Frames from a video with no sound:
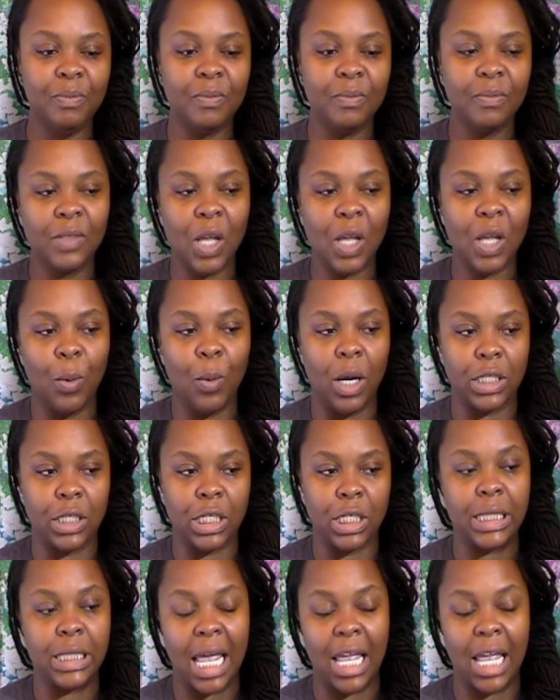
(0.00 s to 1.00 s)
we'll
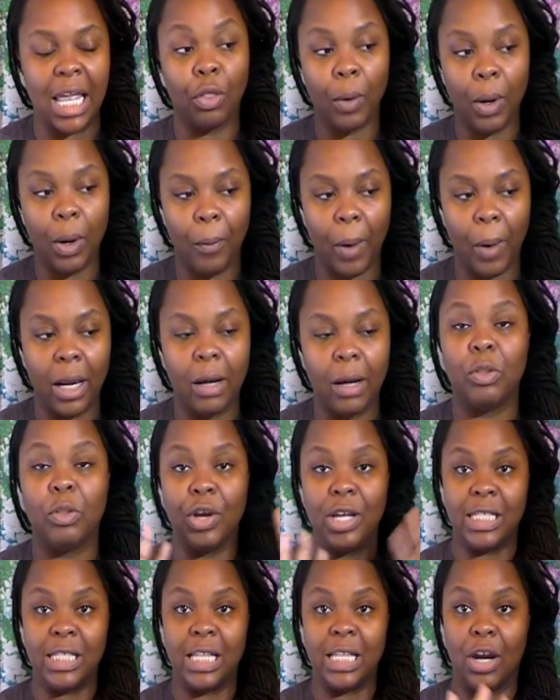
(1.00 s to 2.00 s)
just say three random
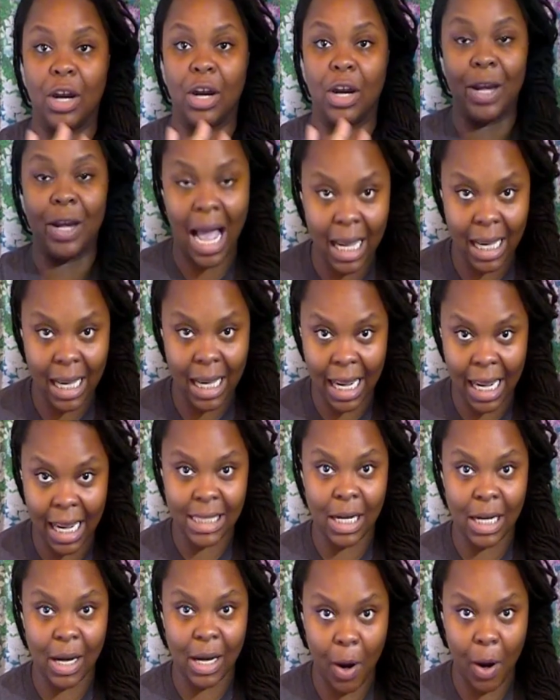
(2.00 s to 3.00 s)
things that are not
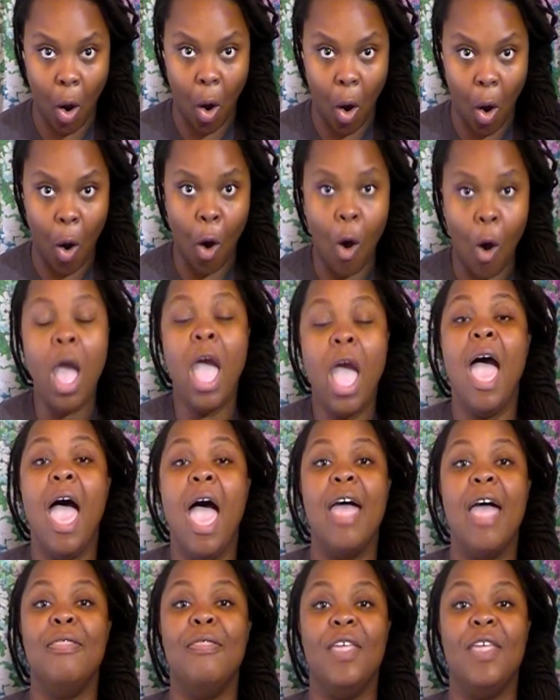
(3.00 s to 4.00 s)
connected at all.
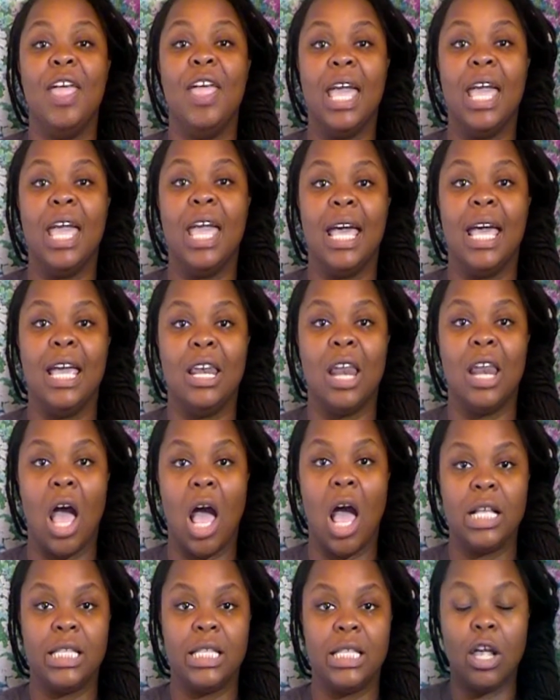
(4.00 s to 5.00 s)
And then
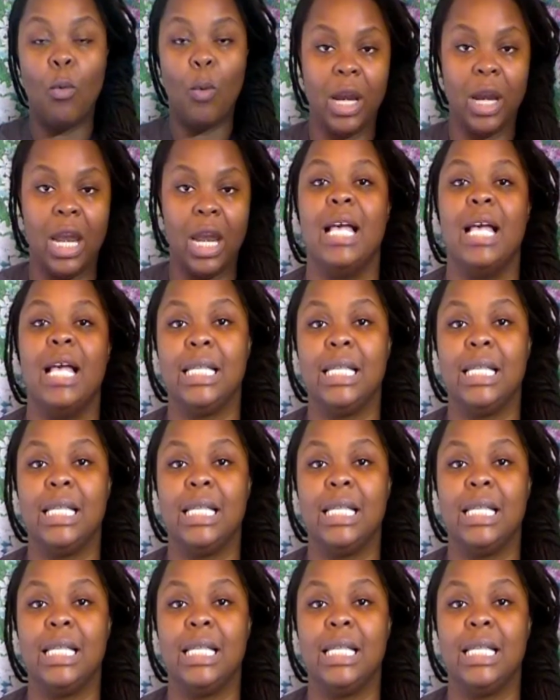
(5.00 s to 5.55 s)
someone has to